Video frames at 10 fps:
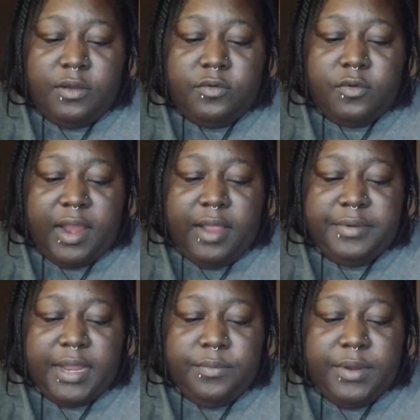
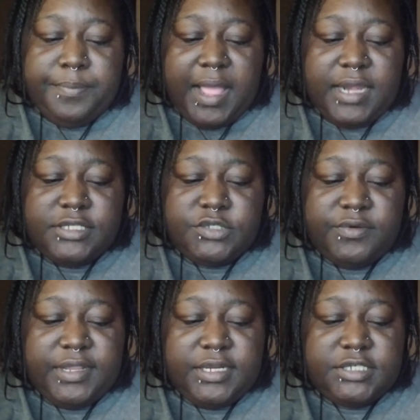Ground and rebalance
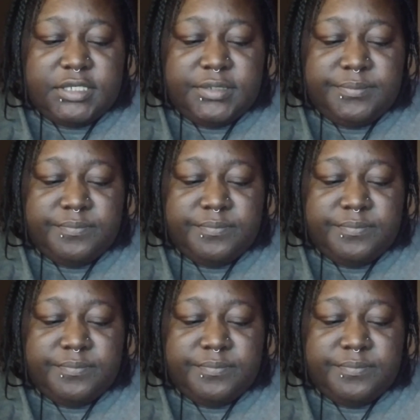your energy.